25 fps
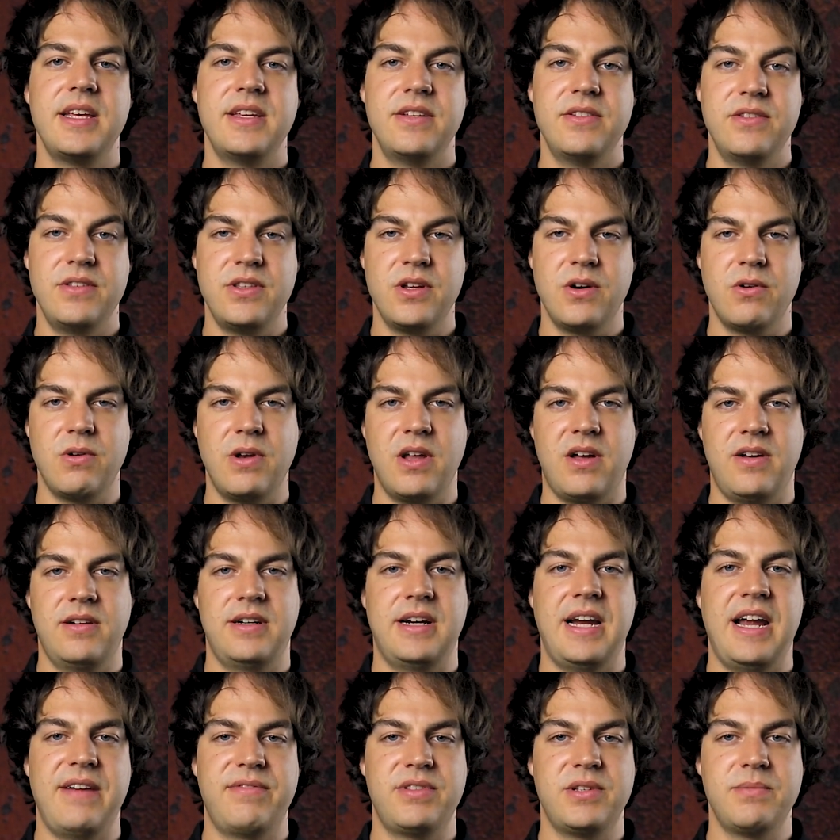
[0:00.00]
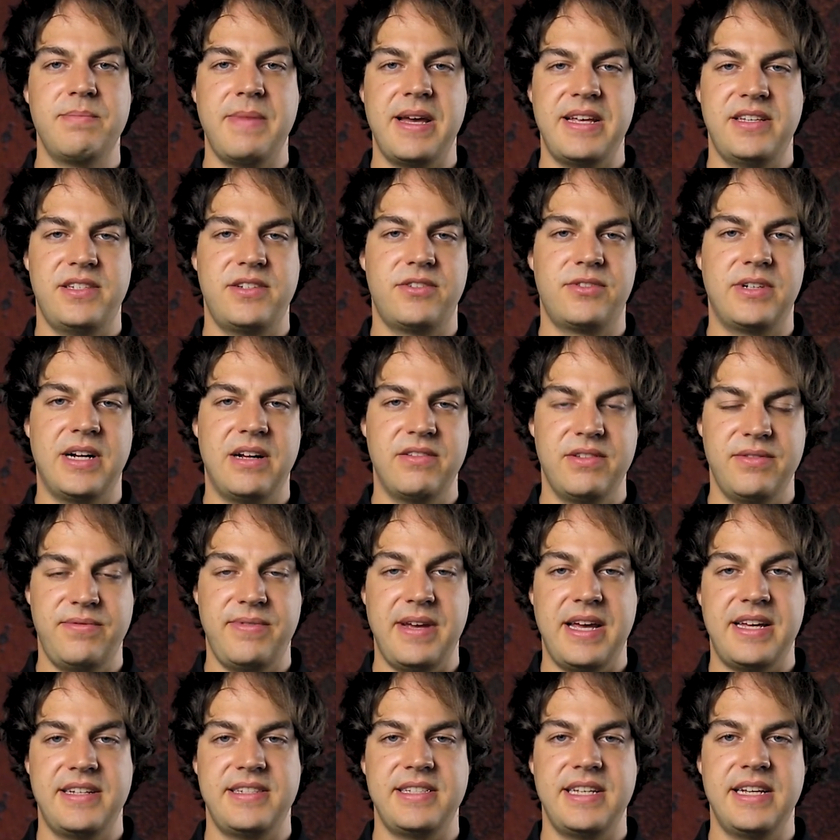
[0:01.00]
You no longer have to mess around
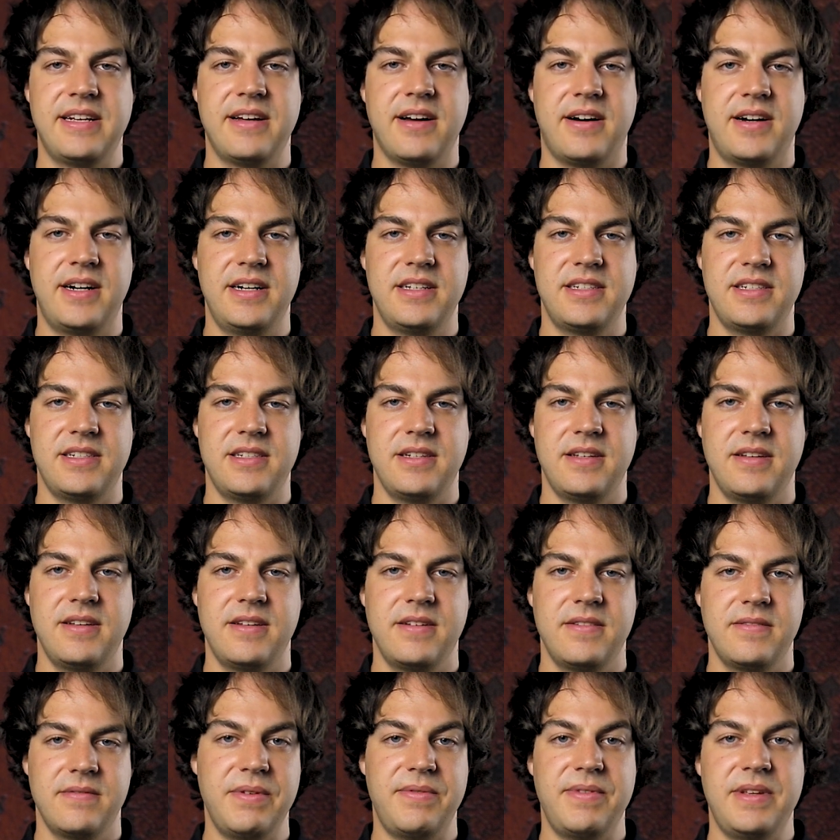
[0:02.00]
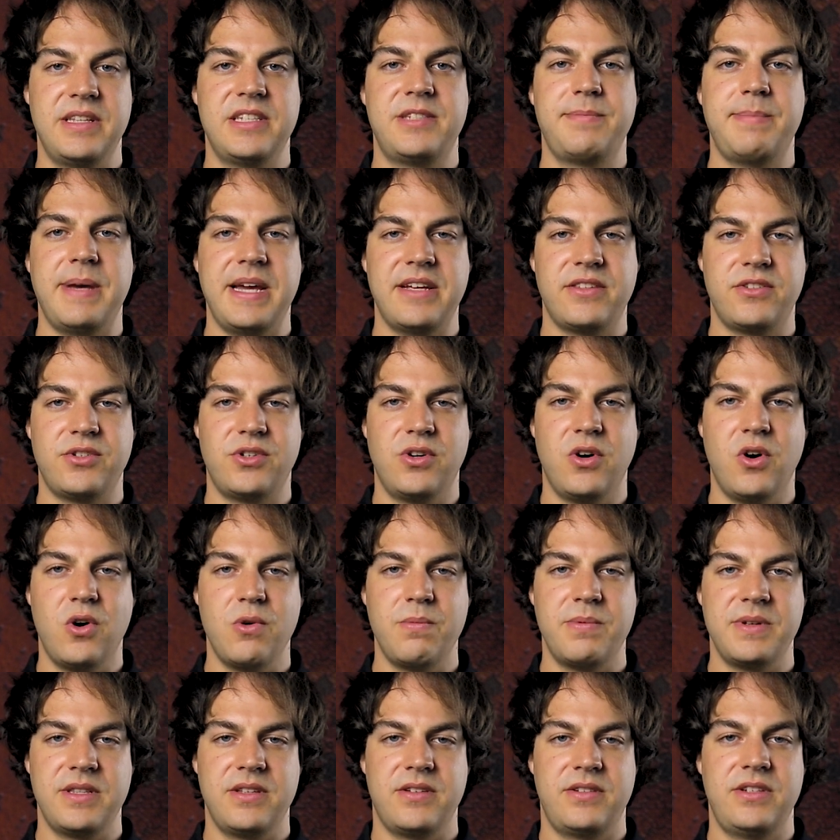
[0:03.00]
with SD cards. With Inspector
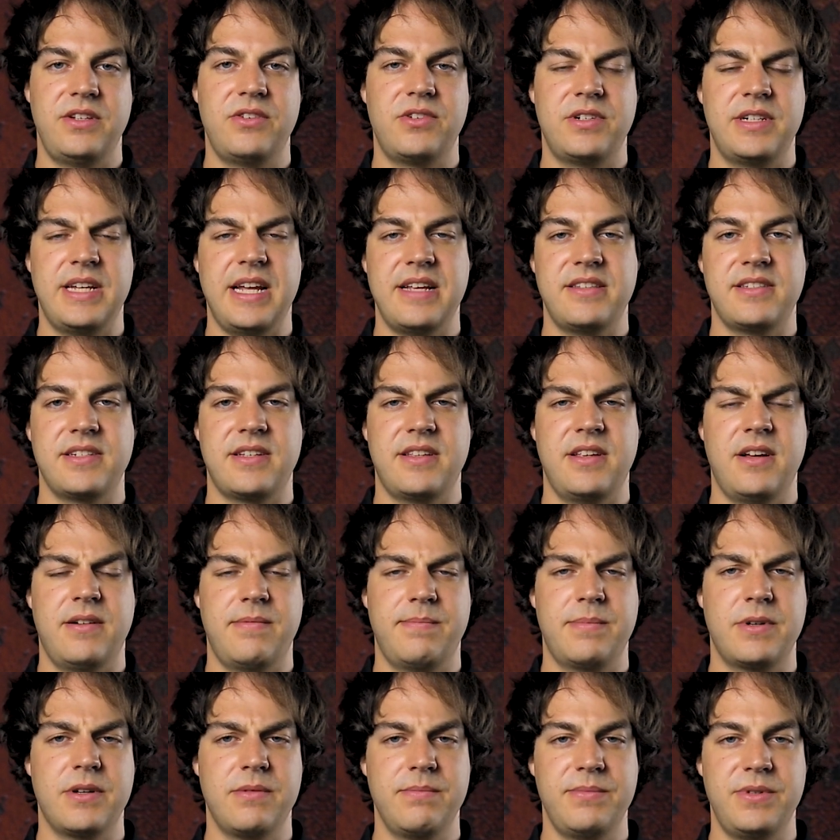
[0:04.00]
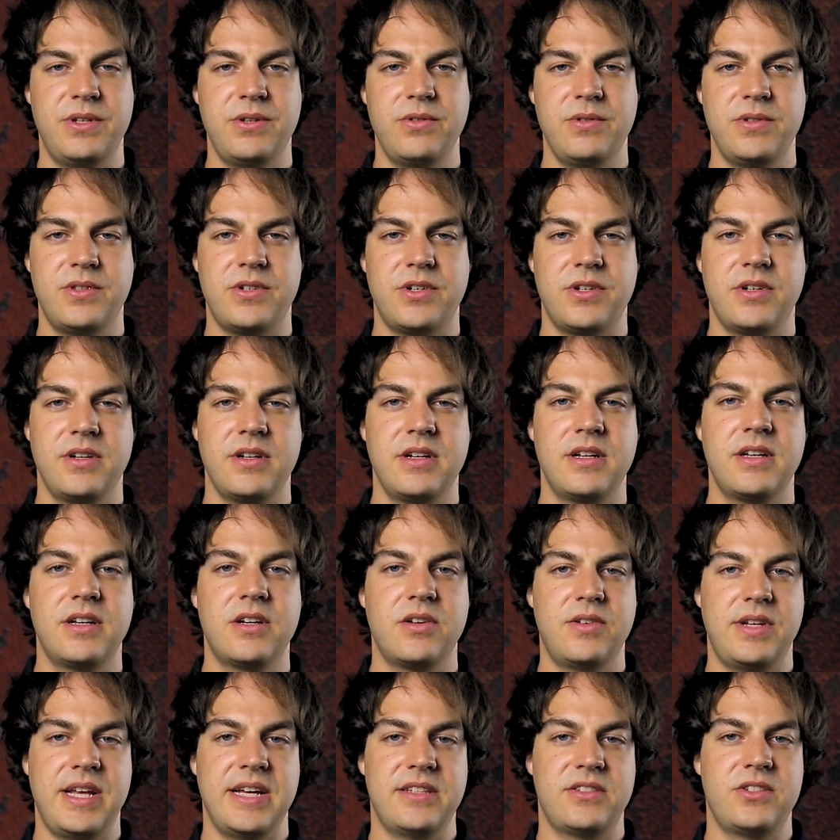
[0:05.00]
open on your desktop computer,
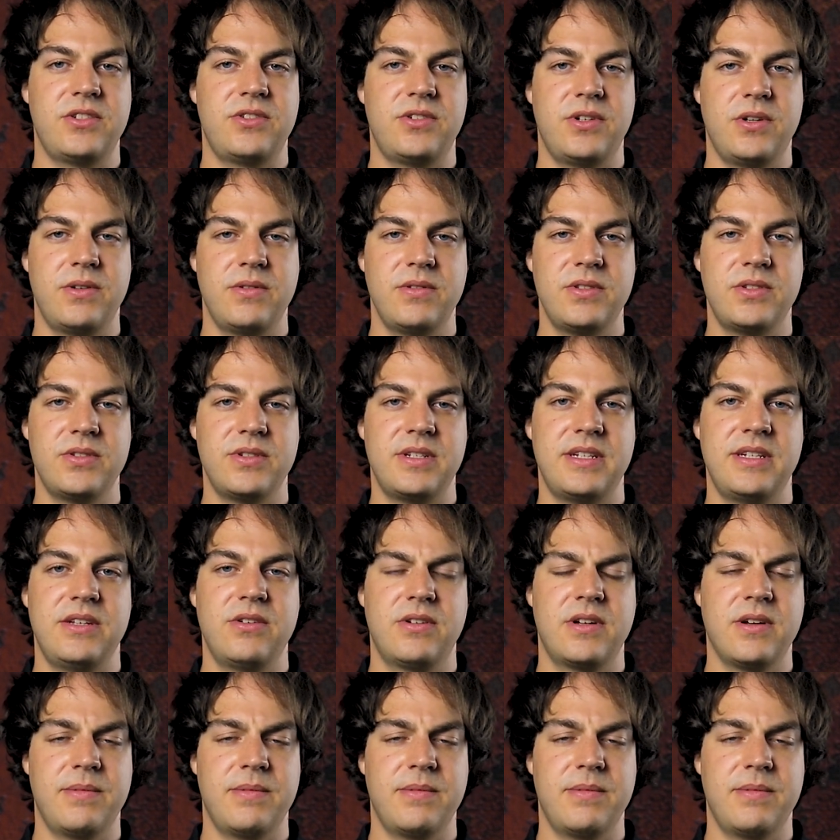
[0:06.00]
connect the drone to the